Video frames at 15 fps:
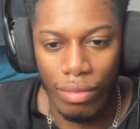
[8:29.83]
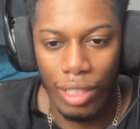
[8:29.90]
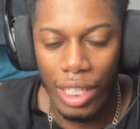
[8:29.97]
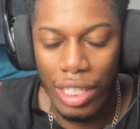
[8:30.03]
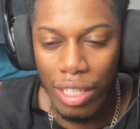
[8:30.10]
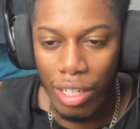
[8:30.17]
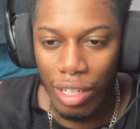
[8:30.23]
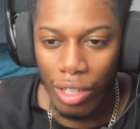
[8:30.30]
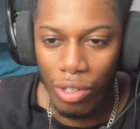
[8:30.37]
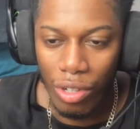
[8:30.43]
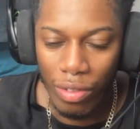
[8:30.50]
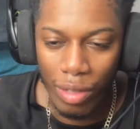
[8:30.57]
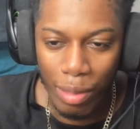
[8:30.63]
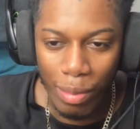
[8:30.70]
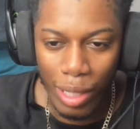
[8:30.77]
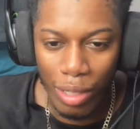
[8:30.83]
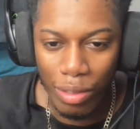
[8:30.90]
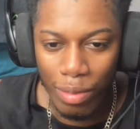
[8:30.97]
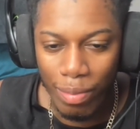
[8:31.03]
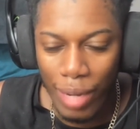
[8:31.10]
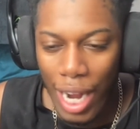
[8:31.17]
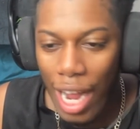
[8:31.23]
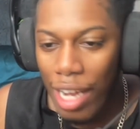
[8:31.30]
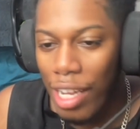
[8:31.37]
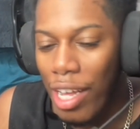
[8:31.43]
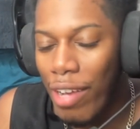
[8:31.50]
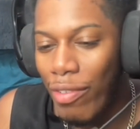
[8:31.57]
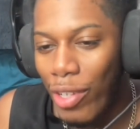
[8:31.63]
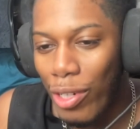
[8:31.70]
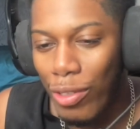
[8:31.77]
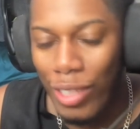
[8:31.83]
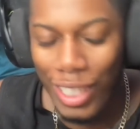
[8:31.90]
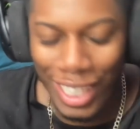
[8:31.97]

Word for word: He's going to Thorfinn, bro. I love you.